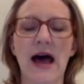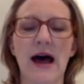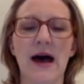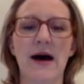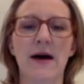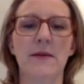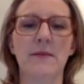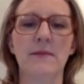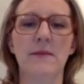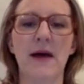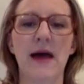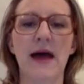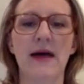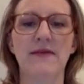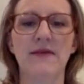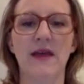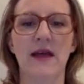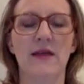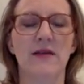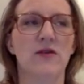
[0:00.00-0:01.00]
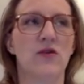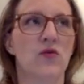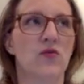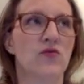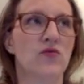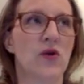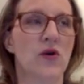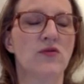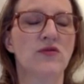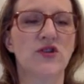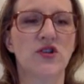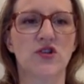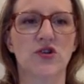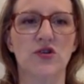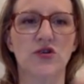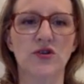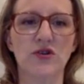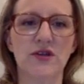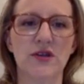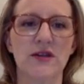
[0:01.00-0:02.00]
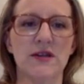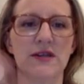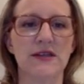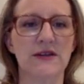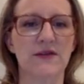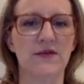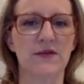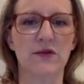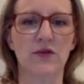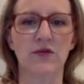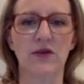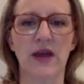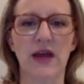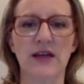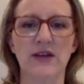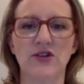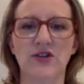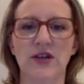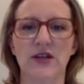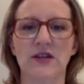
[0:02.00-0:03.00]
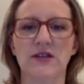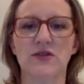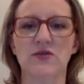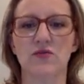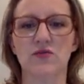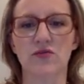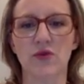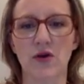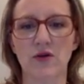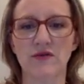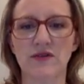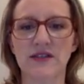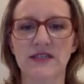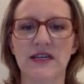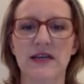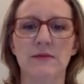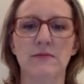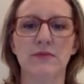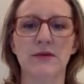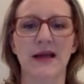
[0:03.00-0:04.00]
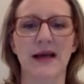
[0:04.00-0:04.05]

And then the roasters at the different locations roast it,